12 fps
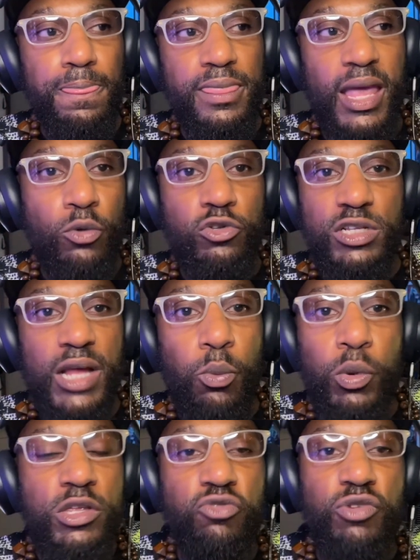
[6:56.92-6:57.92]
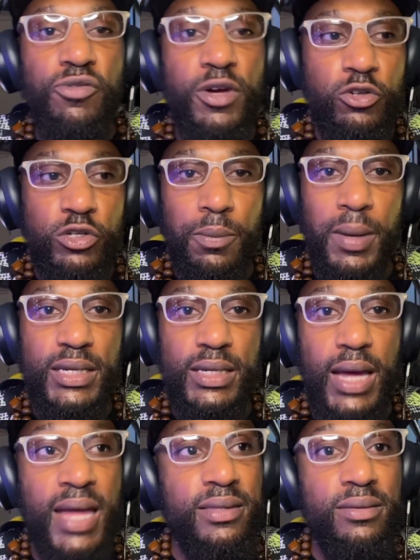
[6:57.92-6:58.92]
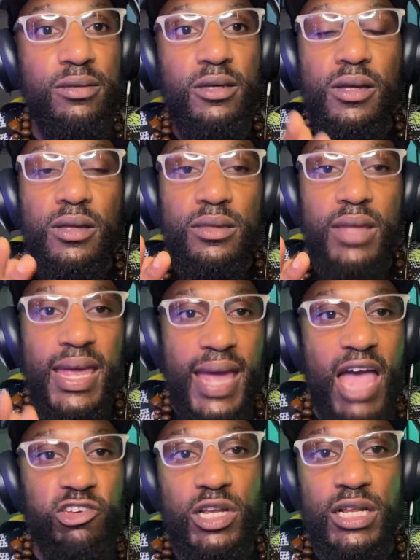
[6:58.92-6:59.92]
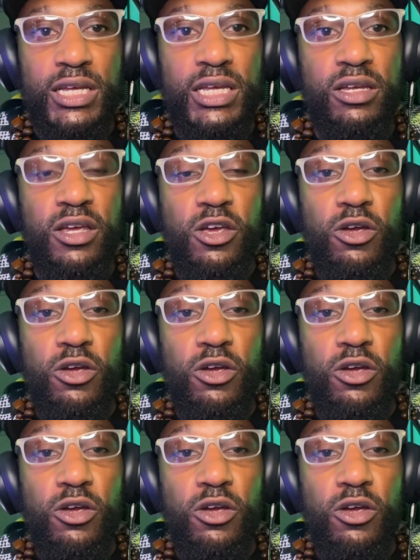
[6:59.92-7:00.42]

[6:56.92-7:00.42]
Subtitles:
they were just like, we just refund you the money. And they actually